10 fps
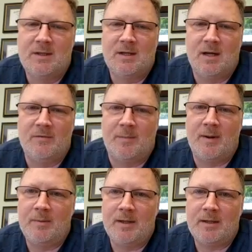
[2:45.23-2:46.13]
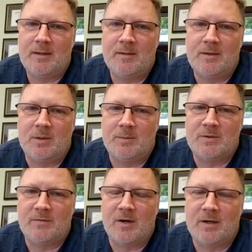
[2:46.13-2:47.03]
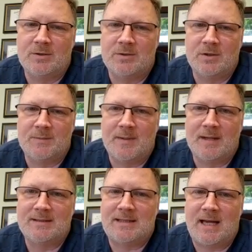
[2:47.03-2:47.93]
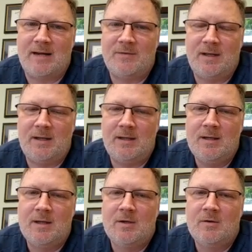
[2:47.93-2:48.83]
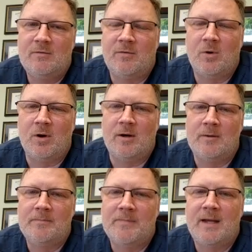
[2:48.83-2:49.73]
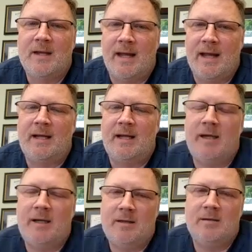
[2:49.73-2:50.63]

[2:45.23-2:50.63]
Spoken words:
of the public in terms of our concerns about safety for any